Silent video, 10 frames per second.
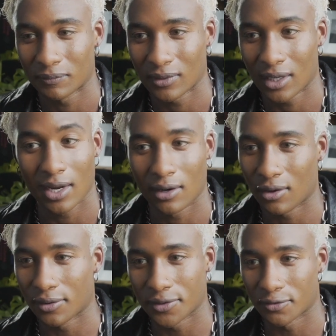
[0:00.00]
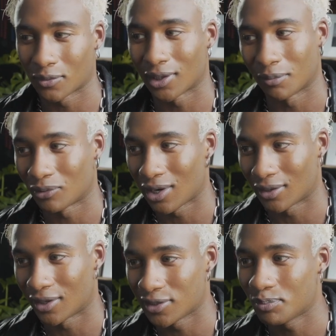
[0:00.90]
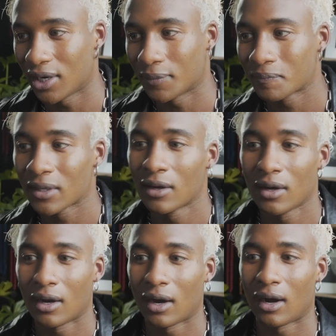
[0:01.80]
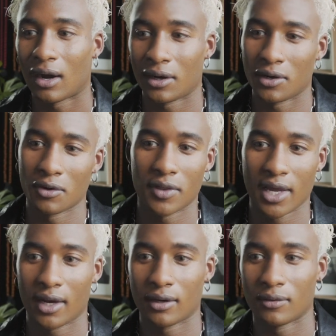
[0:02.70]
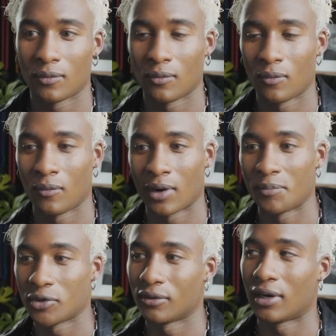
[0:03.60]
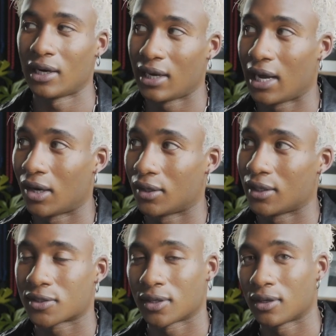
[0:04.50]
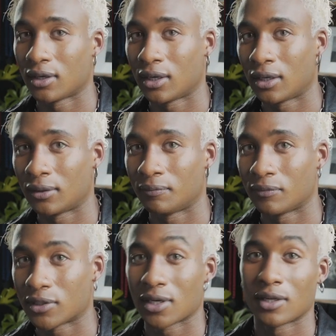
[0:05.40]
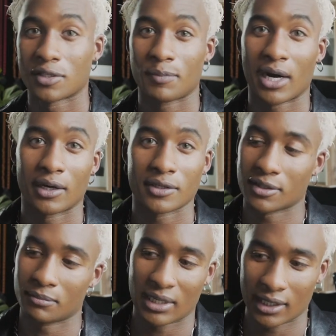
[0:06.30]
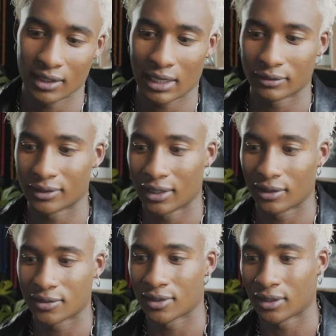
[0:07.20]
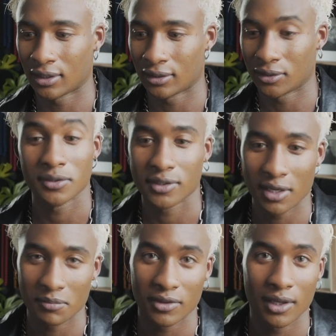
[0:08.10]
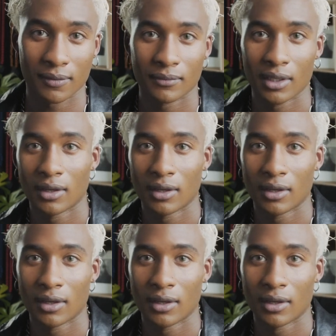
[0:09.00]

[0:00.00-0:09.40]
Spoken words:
Again, all this is a work in progress, but I know that what I'm doing right now is gonna inspire somebody out there to do the same thing.